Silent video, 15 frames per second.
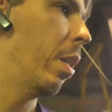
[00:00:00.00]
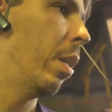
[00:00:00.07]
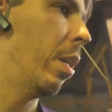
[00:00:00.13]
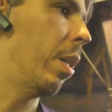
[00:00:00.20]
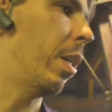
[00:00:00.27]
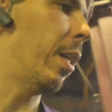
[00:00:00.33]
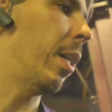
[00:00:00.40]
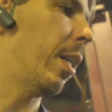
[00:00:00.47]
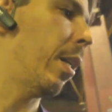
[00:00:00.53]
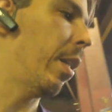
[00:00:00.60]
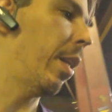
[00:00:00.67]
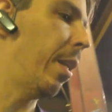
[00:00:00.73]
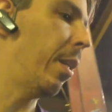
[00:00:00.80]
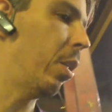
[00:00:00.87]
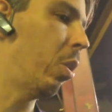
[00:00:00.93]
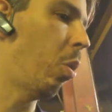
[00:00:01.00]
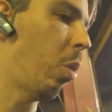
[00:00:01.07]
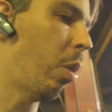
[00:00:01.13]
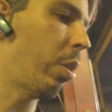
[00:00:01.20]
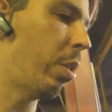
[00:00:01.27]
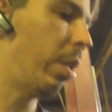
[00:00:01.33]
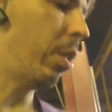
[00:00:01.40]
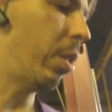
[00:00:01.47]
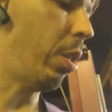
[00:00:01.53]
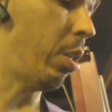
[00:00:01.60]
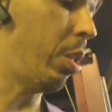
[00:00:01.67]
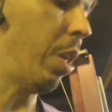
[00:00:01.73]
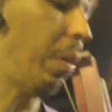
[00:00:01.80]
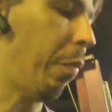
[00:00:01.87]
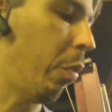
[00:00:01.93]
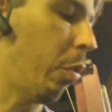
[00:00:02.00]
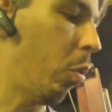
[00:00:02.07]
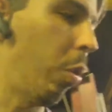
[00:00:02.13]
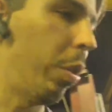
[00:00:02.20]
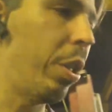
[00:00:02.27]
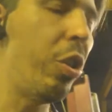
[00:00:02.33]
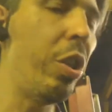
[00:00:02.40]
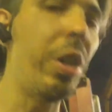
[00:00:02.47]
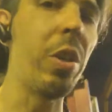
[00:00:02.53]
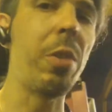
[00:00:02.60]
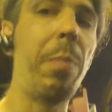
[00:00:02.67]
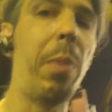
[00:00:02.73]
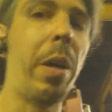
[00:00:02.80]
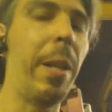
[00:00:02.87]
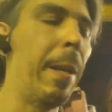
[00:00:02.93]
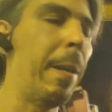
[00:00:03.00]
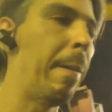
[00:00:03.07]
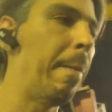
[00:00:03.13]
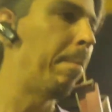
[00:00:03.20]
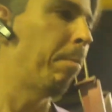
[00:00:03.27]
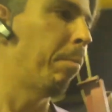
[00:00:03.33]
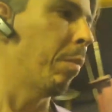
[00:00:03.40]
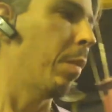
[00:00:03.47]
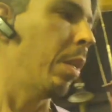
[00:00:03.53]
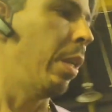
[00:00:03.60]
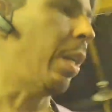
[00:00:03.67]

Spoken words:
that caused it to sit for all these years. But in